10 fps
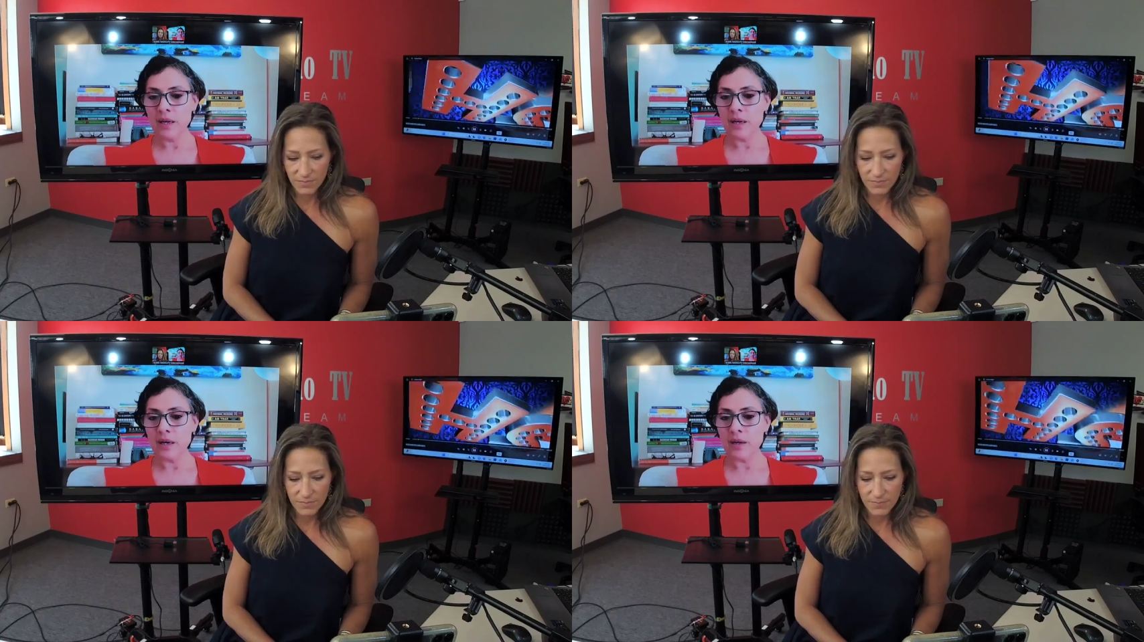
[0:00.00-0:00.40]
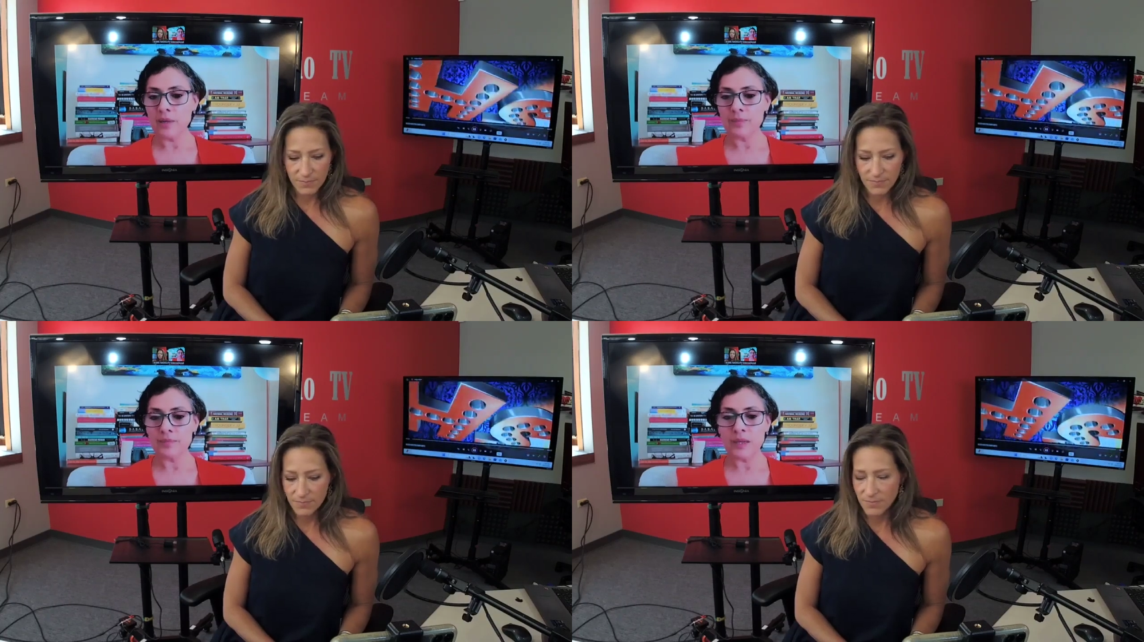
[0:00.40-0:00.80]

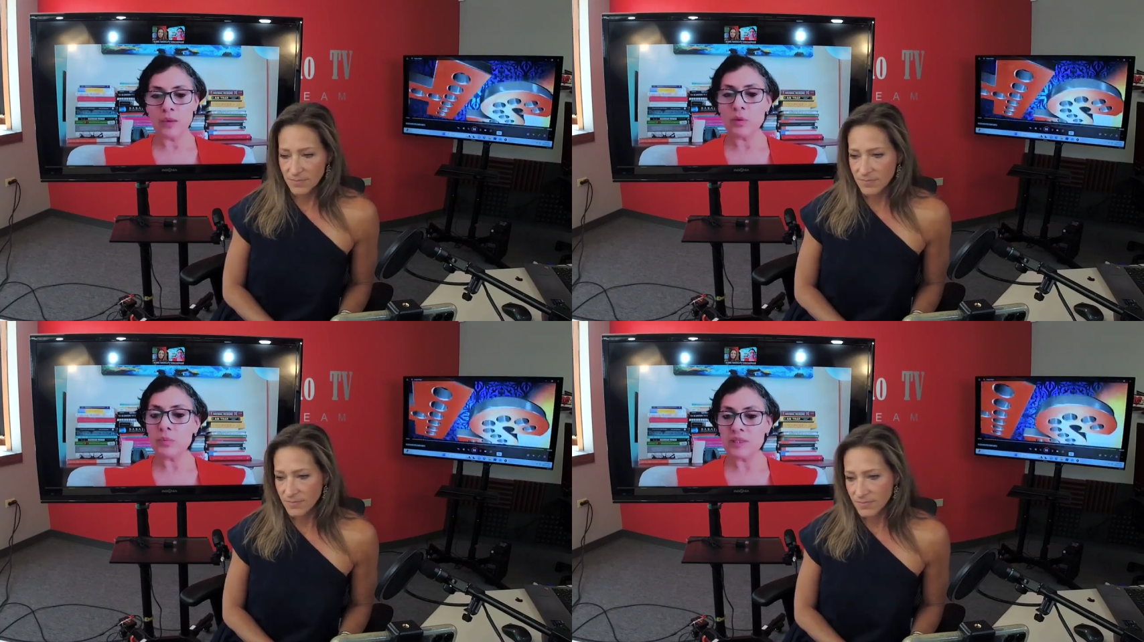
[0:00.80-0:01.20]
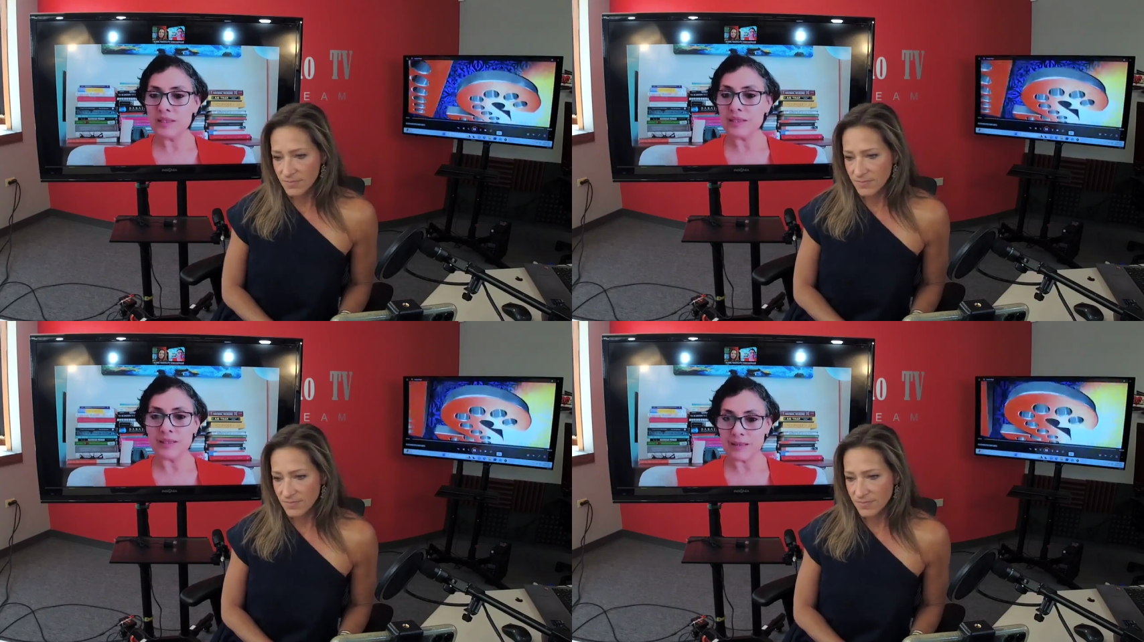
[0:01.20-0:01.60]
Speaker 1: um, there will be
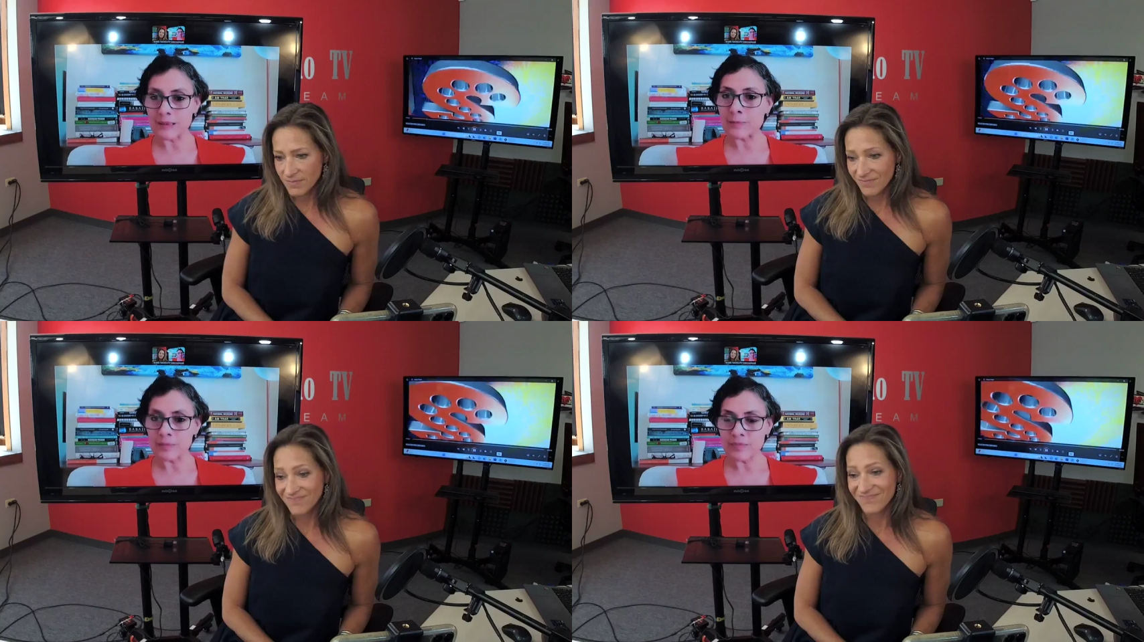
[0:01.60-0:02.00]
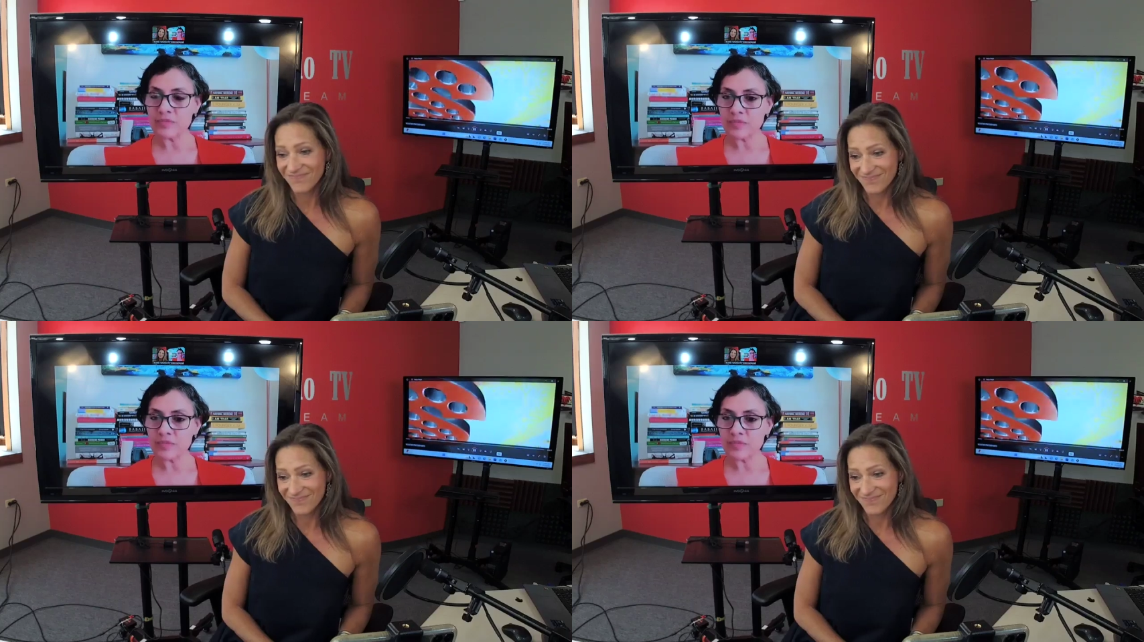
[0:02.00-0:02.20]
disease, mm-hmm.